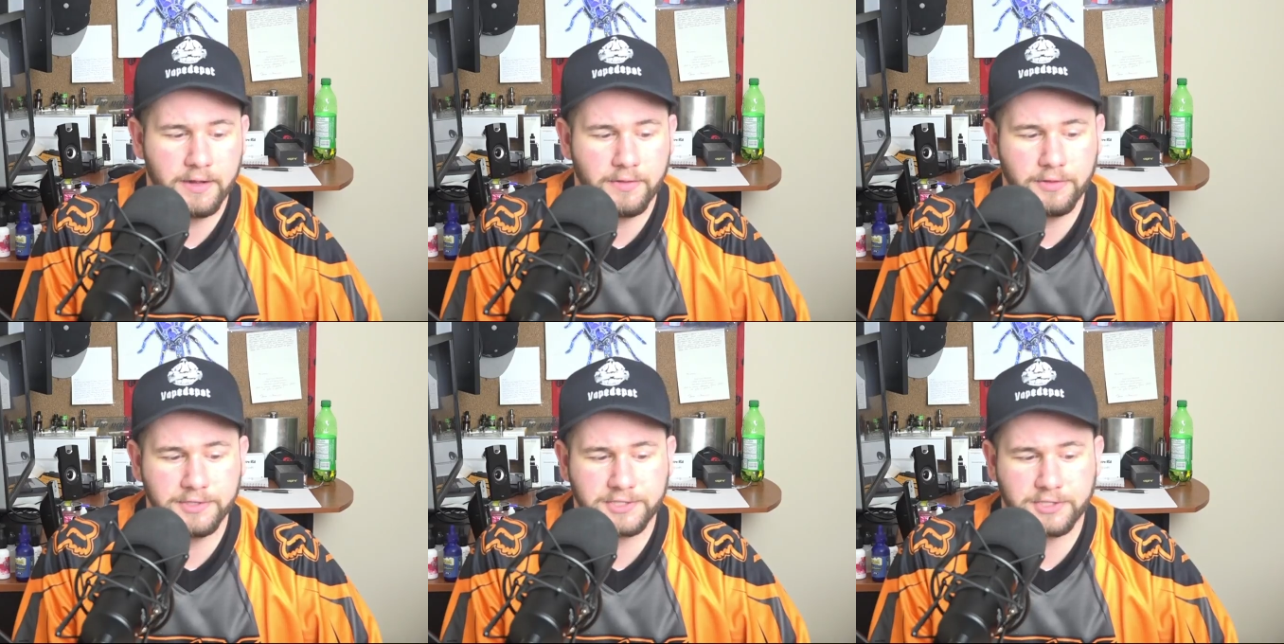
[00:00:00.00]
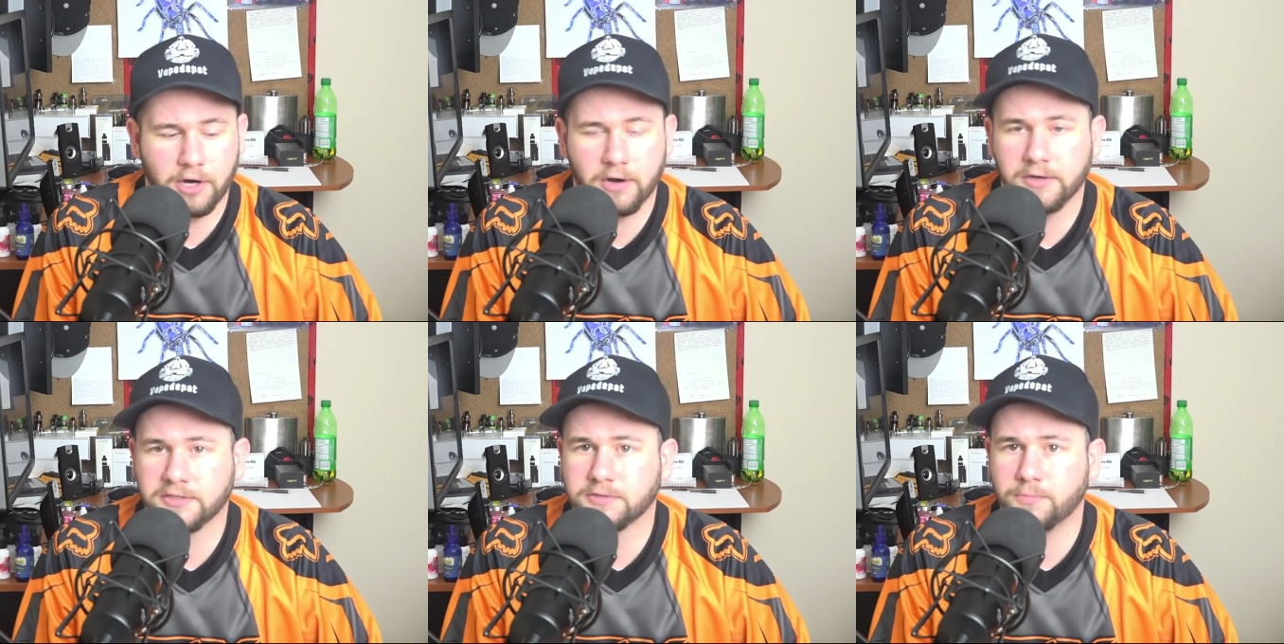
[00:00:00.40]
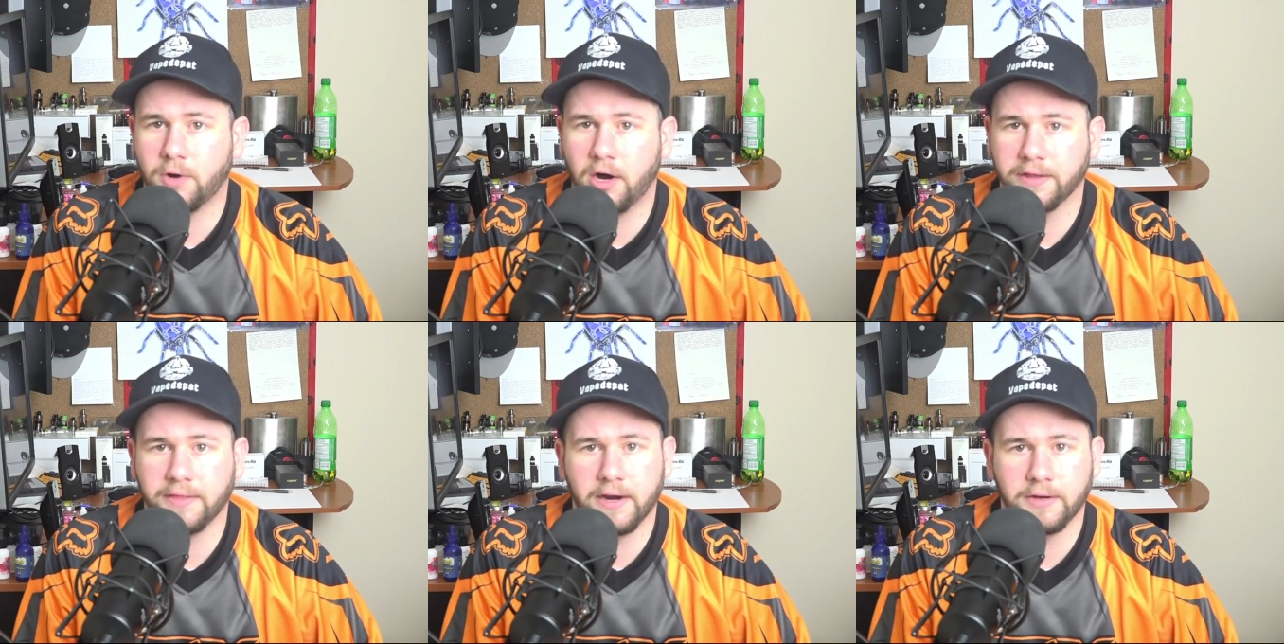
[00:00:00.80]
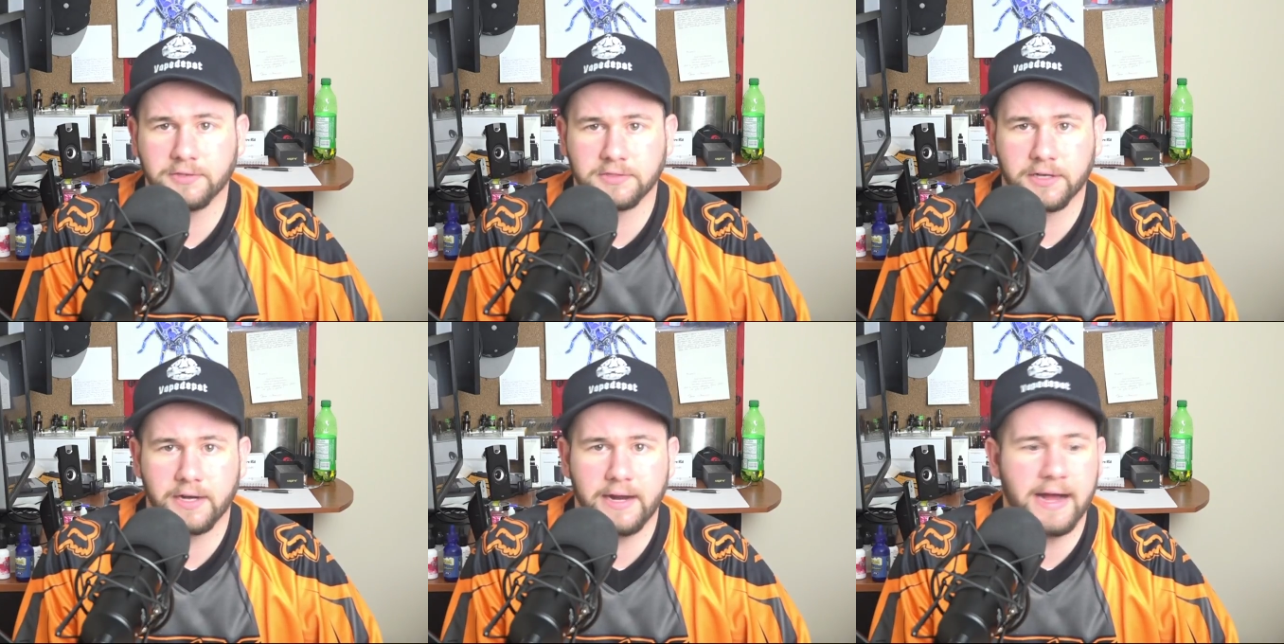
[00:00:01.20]
the Starss mod that I
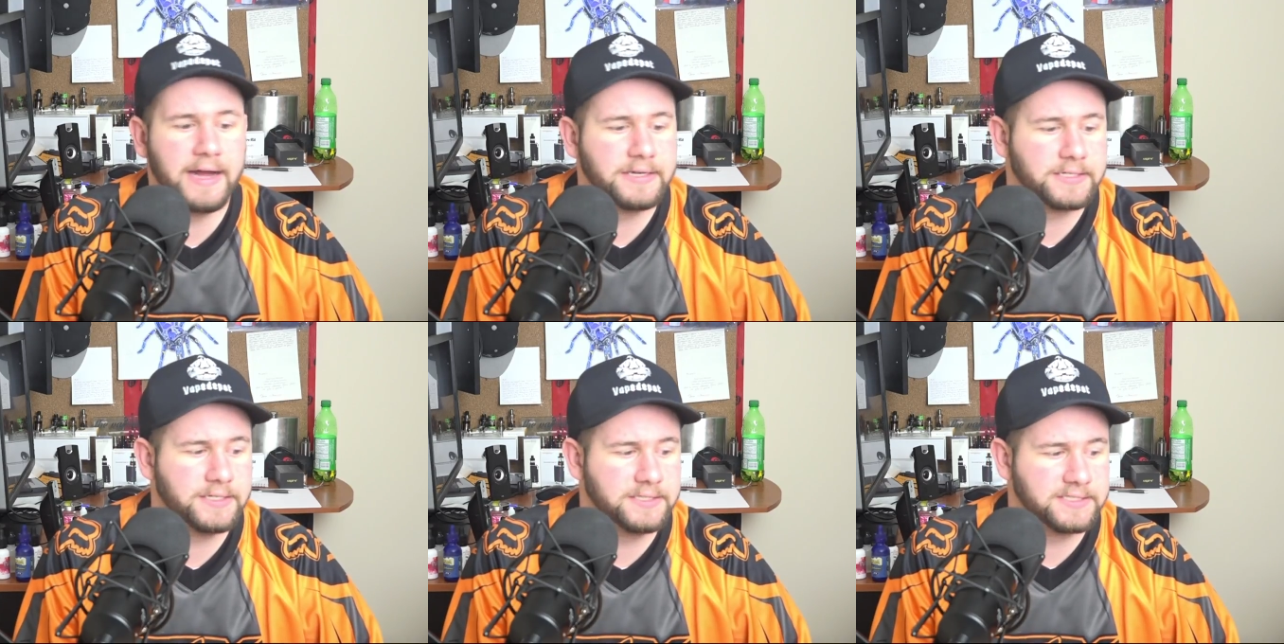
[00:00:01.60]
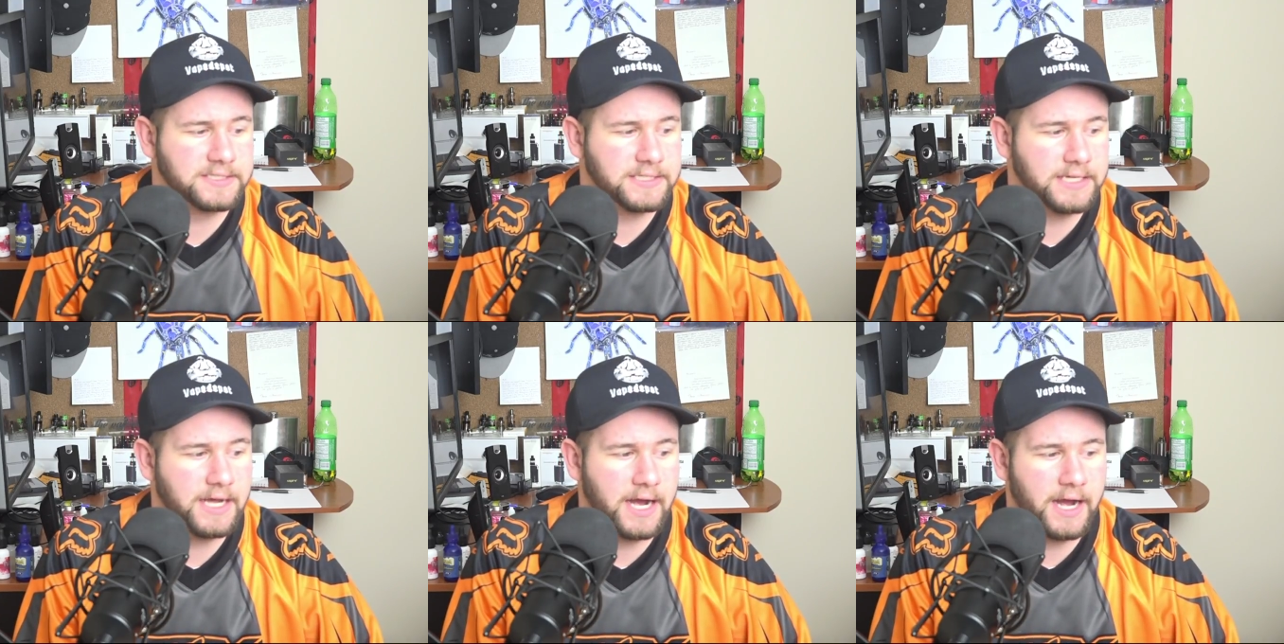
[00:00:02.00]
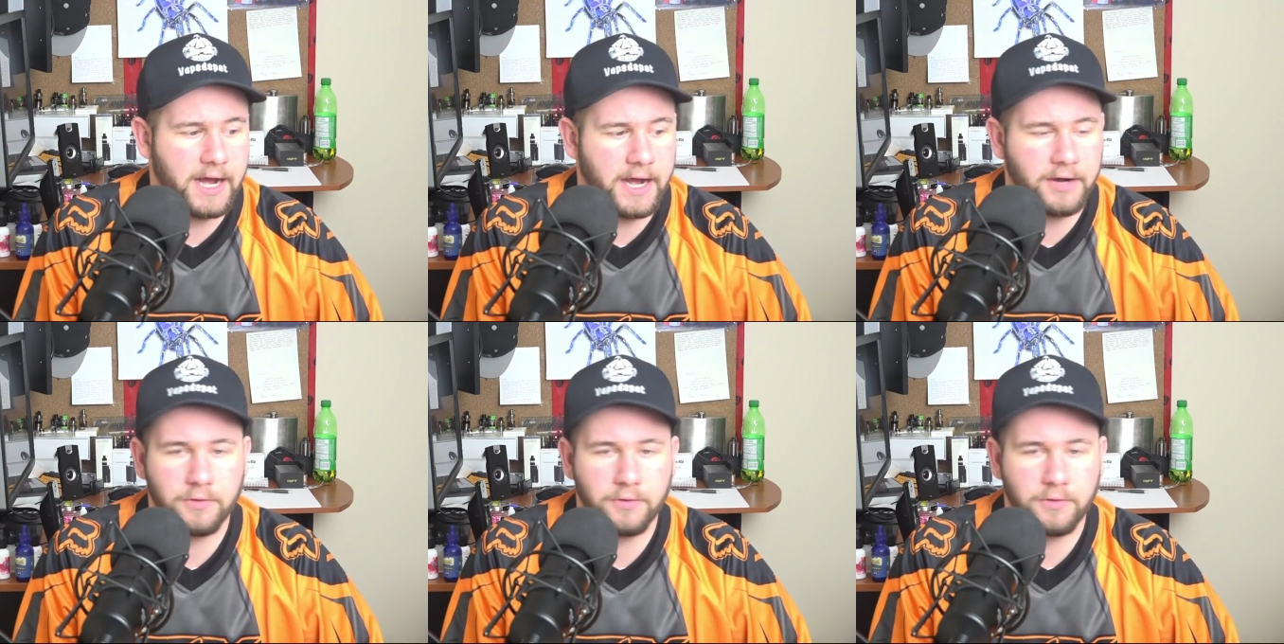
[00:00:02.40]
was looking at because I,